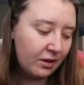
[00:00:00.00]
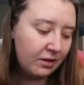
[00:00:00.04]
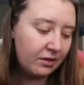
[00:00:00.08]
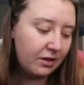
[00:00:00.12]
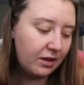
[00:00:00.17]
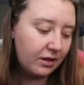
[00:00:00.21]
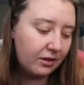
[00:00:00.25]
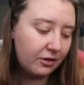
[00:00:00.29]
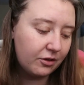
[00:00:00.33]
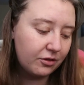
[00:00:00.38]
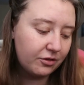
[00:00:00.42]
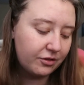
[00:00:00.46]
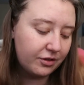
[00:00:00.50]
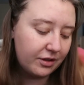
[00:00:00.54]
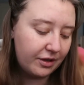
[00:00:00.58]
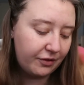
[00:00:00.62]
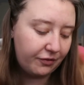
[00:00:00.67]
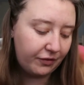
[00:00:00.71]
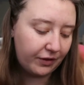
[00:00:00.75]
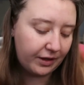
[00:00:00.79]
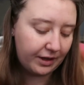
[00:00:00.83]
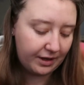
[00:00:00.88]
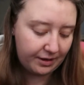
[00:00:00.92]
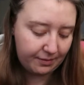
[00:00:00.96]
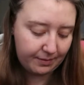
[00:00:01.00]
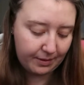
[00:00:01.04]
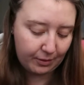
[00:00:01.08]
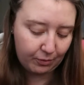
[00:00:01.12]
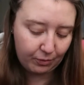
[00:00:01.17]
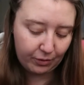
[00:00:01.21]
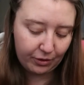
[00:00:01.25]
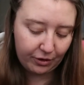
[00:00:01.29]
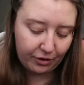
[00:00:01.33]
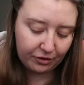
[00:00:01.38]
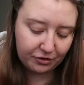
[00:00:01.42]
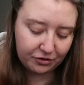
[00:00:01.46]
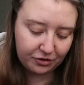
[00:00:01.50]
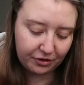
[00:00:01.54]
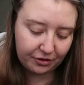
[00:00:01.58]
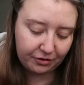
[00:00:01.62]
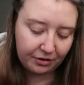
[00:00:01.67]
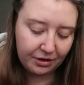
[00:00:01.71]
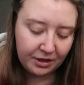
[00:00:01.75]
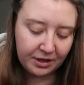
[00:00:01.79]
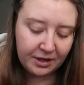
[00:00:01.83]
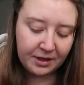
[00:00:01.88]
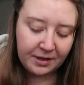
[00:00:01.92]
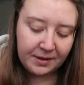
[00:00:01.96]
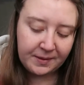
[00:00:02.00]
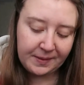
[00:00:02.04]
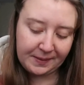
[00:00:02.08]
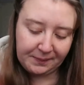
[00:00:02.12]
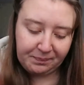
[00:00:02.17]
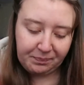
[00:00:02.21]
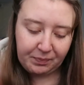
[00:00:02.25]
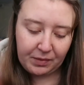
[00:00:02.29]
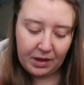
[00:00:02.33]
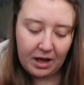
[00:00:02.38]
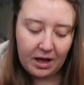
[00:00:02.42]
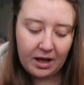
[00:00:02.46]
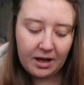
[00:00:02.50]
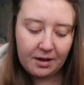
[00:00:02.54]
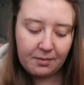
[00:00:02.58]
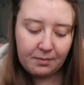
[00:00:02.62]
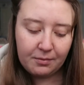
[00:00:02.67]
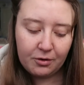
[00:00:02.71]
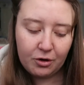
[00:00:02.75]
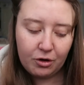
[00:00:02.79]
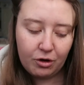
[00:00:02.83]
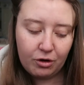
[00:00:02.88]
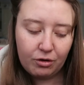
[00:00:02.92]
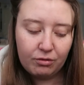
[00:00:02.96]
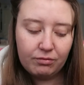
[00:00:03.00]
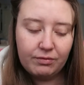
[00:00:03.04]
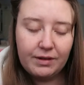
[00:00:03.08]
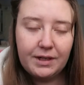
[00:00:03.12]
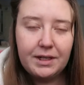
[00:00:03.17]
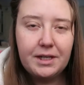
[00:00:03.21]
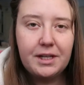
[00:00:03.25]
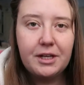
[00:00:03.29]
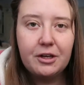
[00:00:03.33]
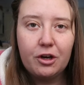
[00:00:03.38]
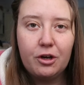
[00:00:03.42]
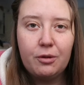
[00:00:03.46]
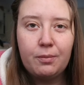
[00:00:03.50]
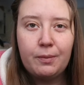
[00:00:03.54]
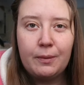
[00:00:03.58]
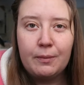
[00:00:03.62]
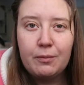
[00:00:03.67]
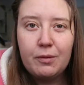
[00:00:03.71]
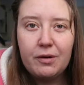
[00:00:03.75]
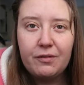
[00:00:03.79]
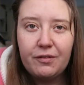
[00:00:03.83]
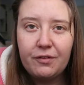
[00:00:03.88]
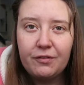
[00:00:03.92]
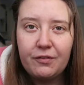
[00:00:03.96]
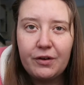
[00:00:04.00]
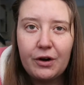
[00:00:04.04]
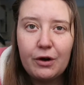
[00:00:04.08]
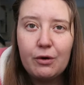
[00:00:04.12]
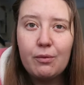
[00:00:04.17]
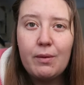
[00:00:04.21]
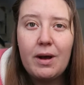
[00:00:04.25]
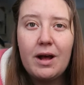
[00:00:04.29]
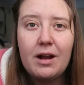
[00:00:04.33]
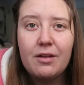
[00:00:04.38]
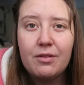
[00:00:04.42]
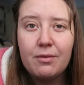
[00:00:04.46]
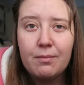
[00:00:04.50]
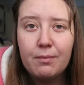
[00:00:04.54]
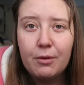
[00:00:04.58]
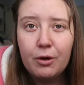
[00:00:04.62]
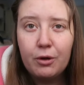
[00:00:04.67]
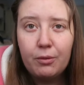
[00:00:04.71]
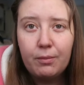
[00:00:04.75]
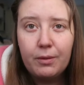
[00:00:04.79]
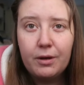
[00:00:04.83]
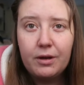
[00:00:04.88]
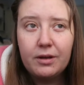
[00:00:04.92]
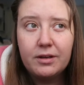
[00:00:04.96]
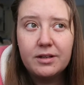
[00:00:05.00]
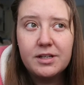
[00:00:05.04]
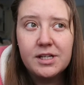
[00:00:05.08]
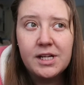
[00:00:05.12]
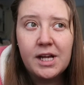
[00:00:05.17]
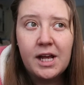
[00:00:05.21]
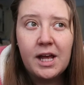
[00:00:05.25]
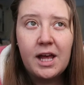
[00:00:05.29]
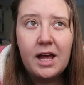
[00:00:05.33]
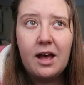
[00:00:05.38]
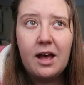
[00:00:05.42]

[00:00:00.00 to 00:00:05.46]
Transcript: like constantly thinking about work. So I'm not really coping with it very well at the moment.